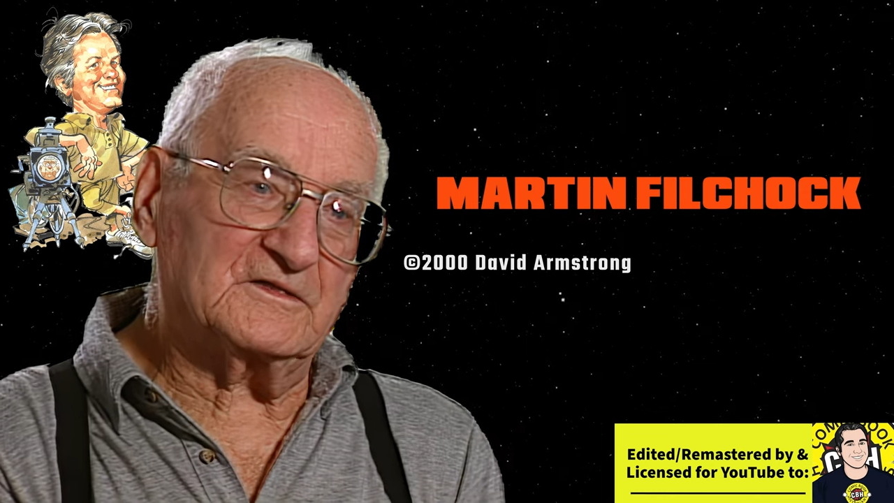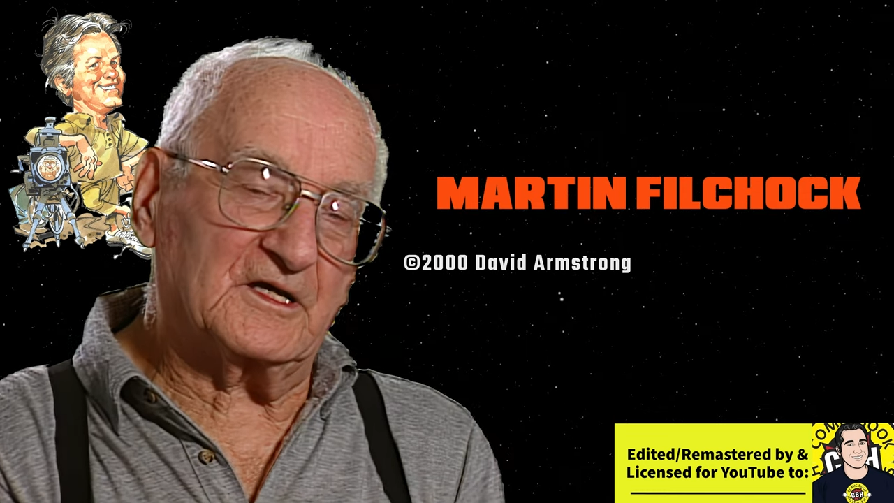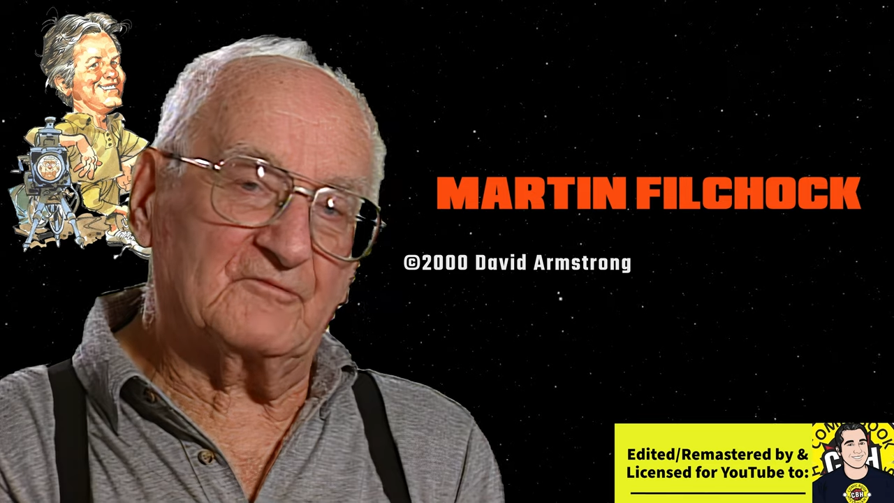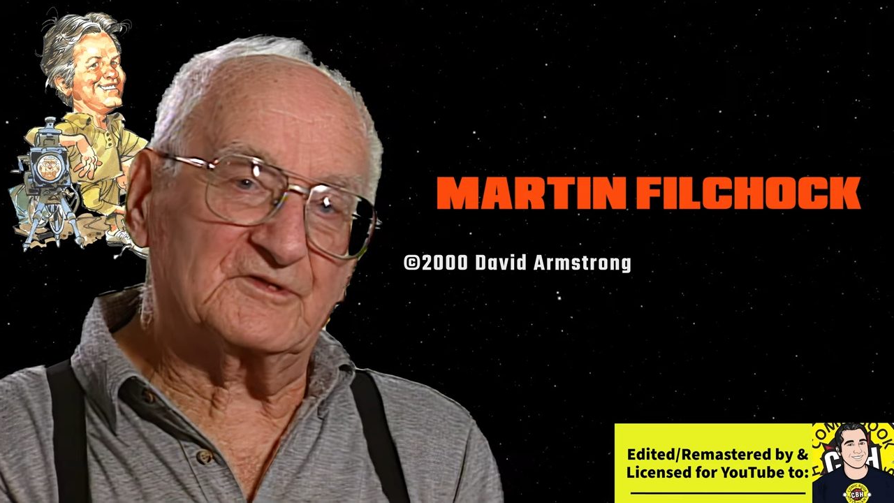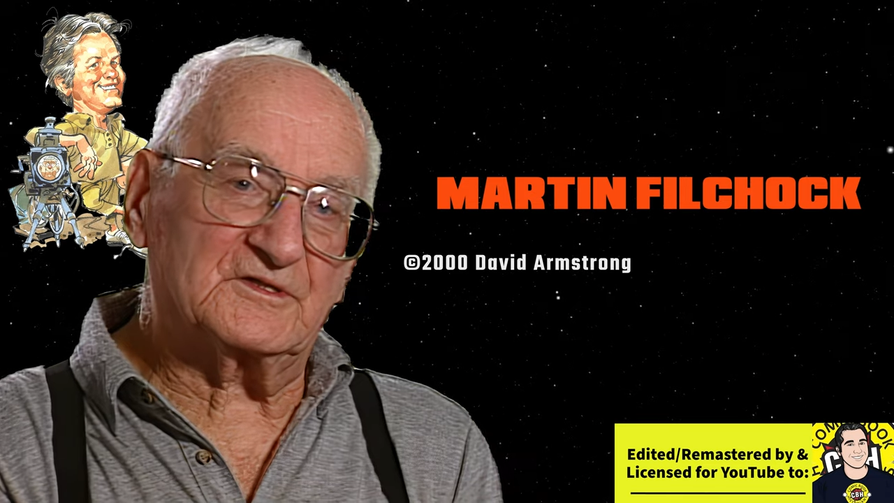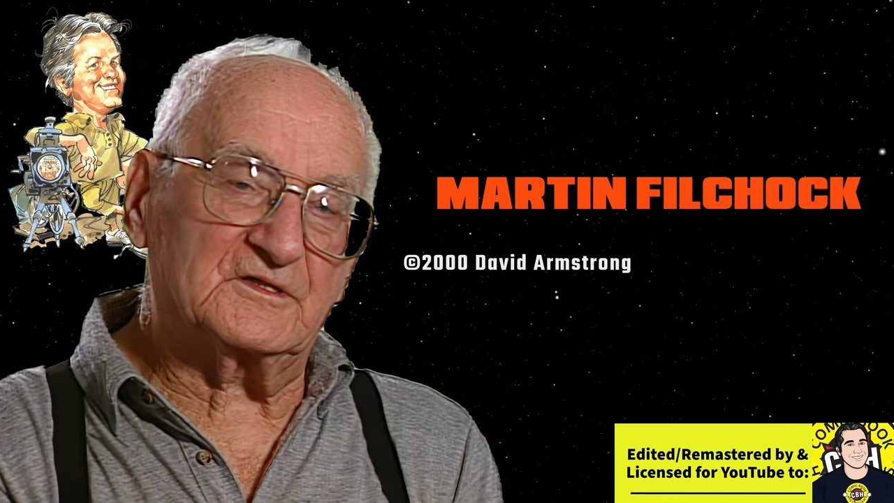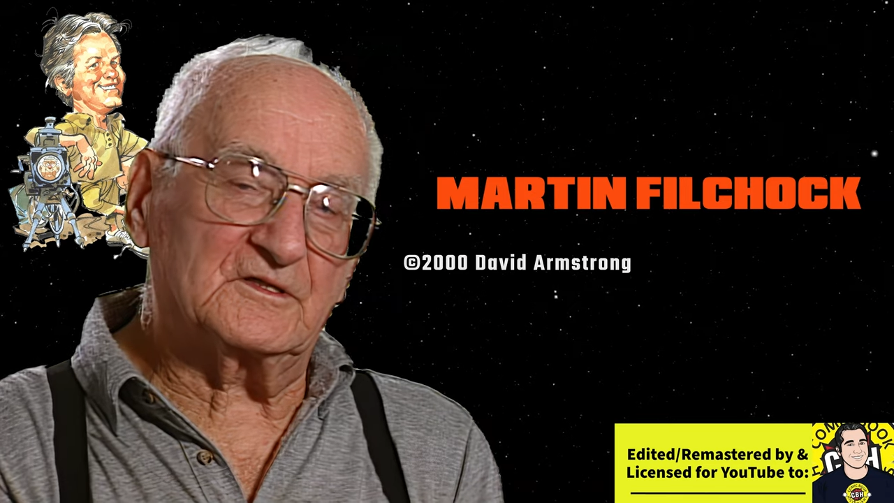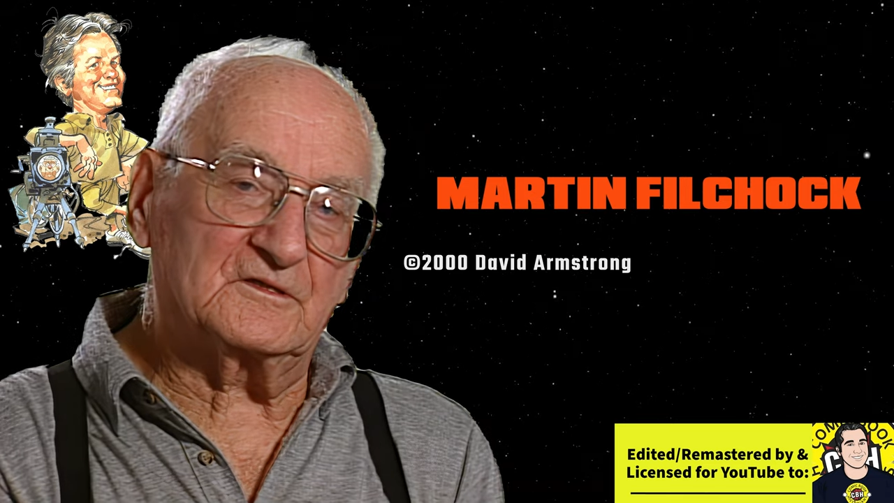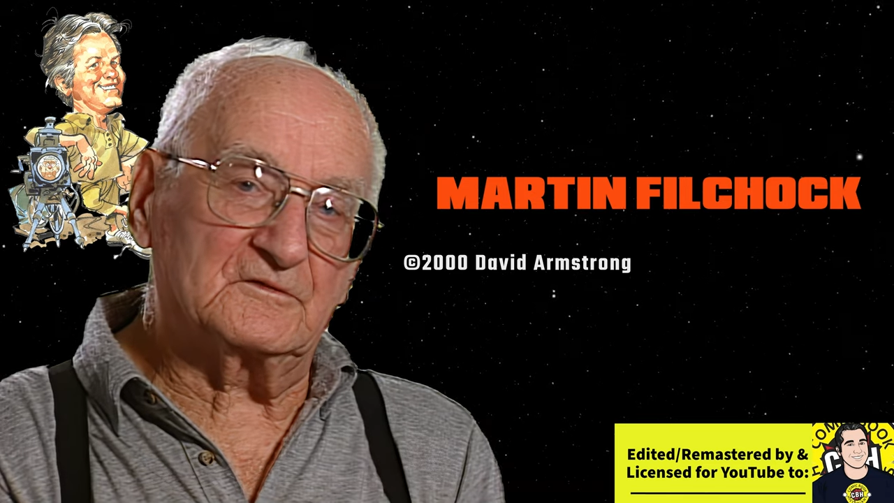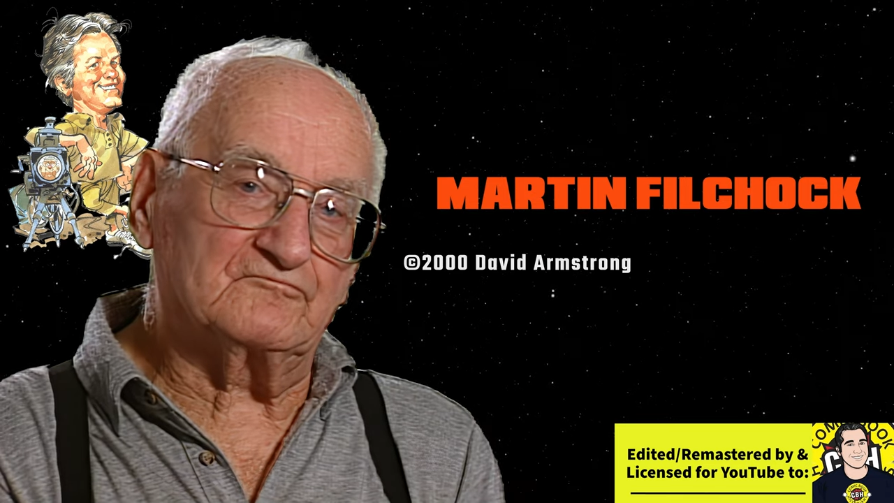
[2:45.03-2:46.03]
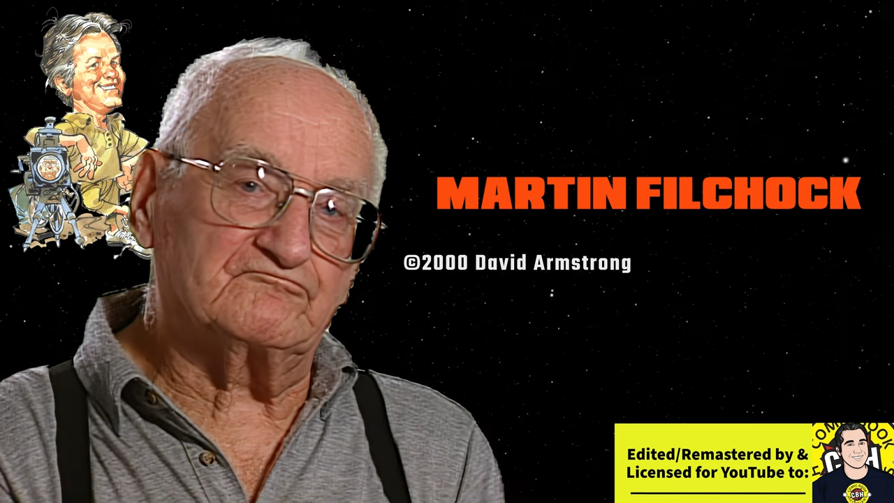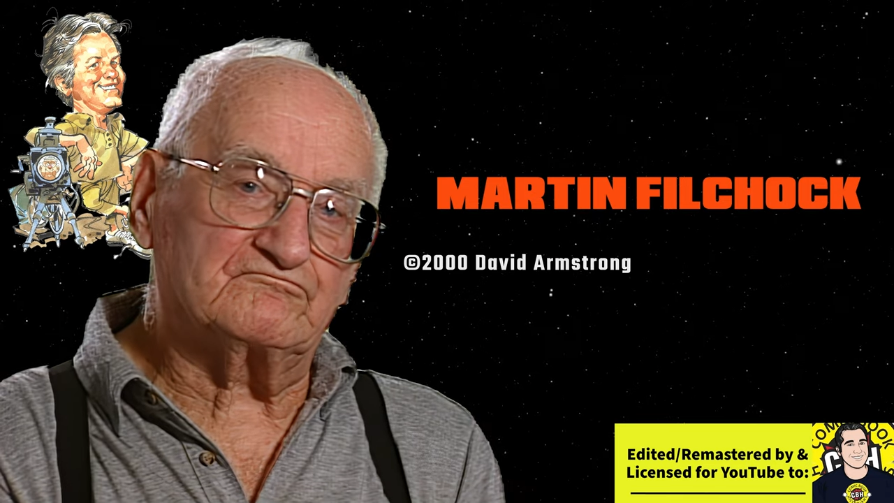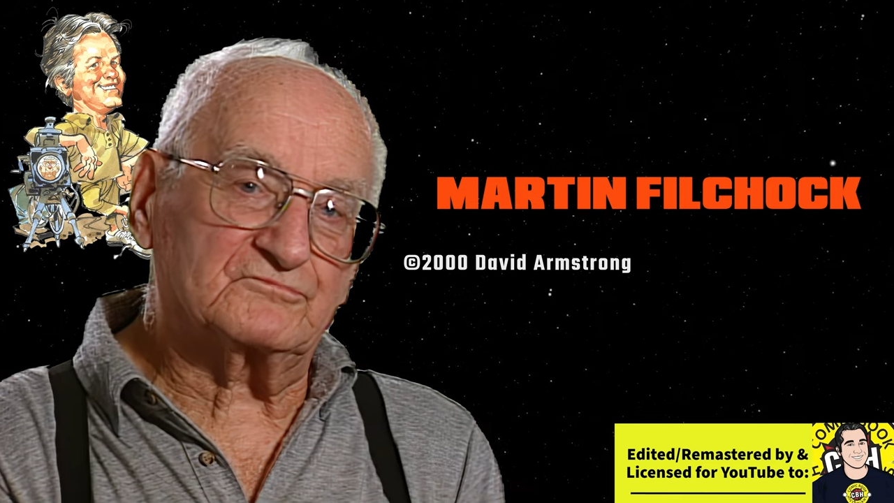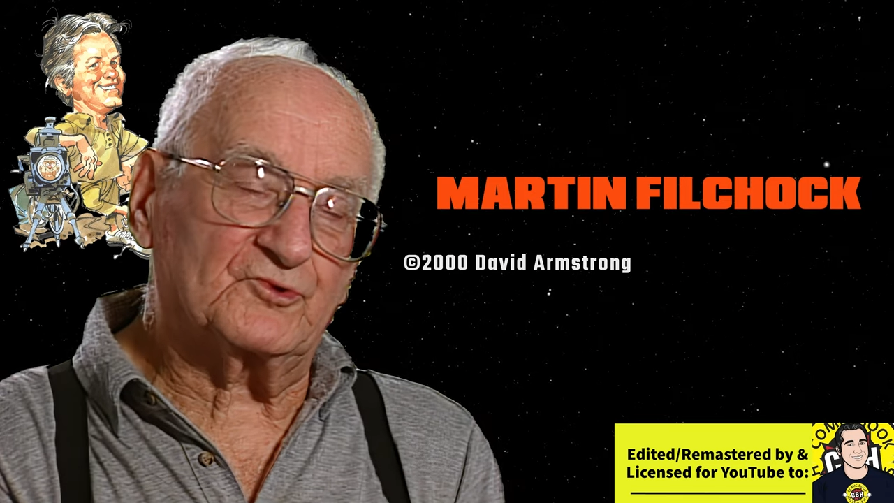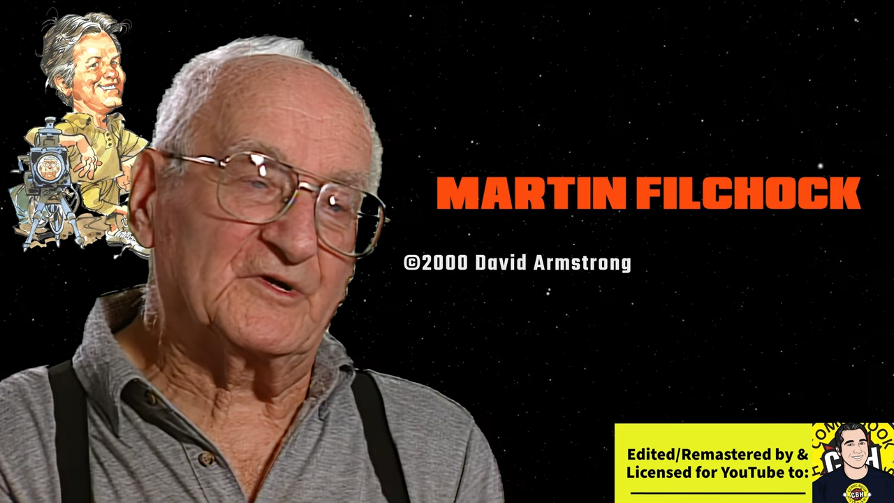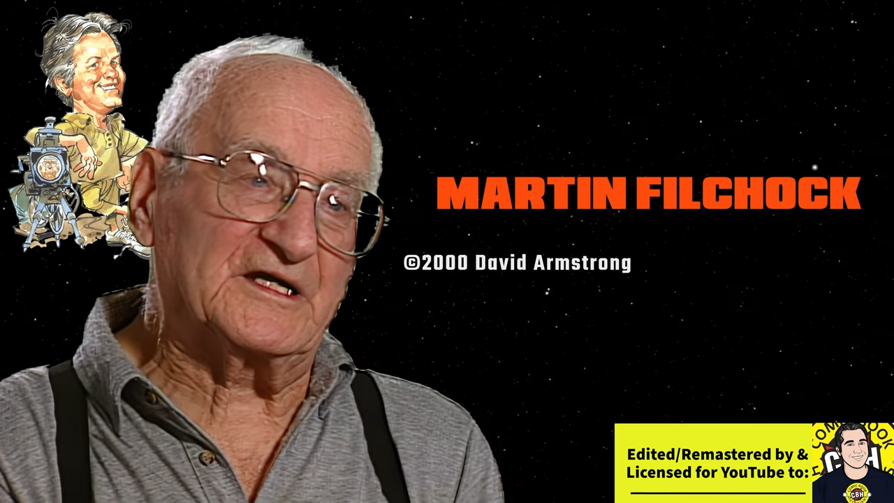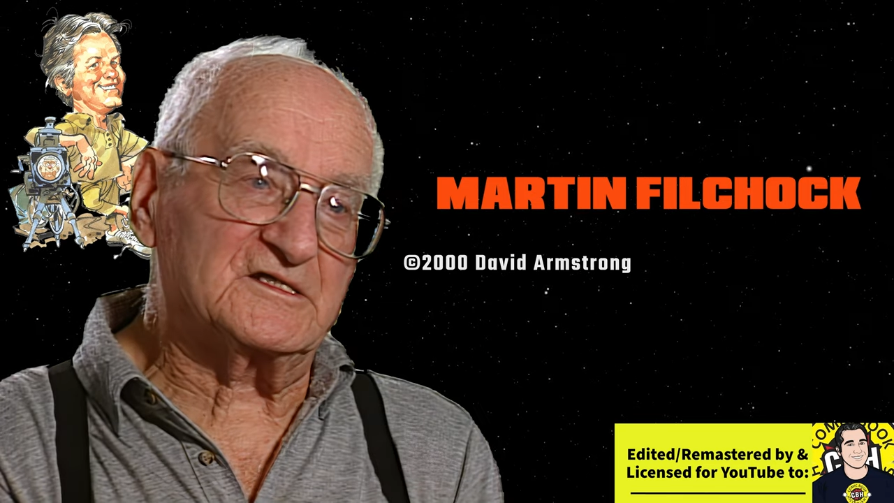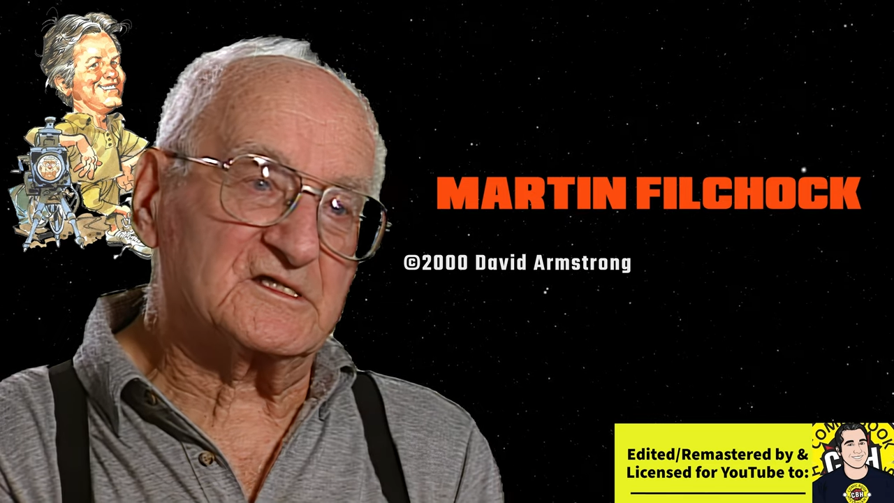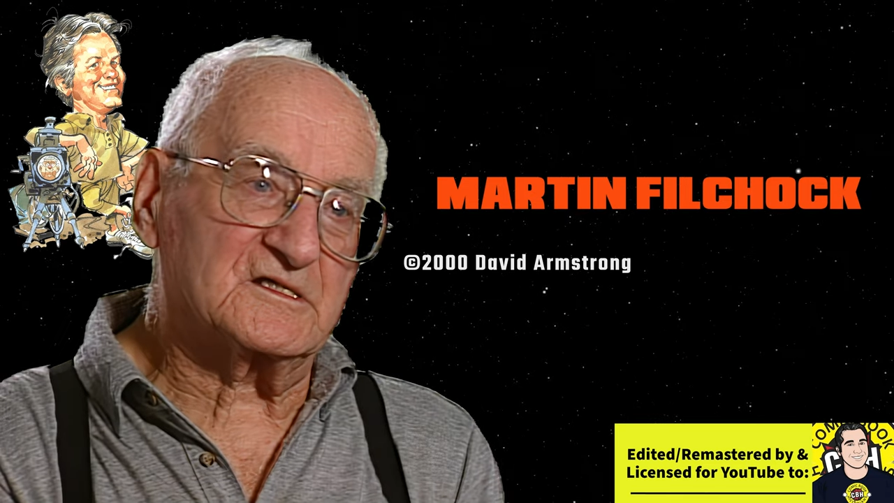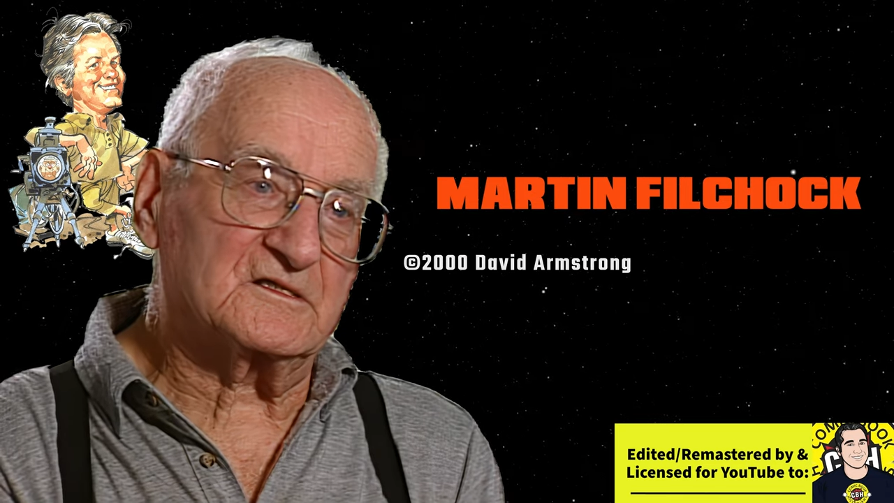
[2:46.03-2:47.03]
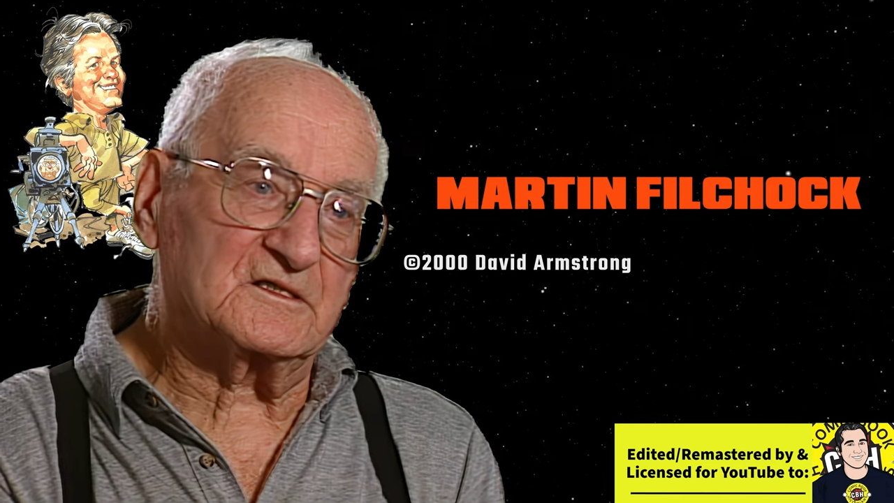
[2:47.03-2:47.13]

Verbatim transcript: That was in the 20s,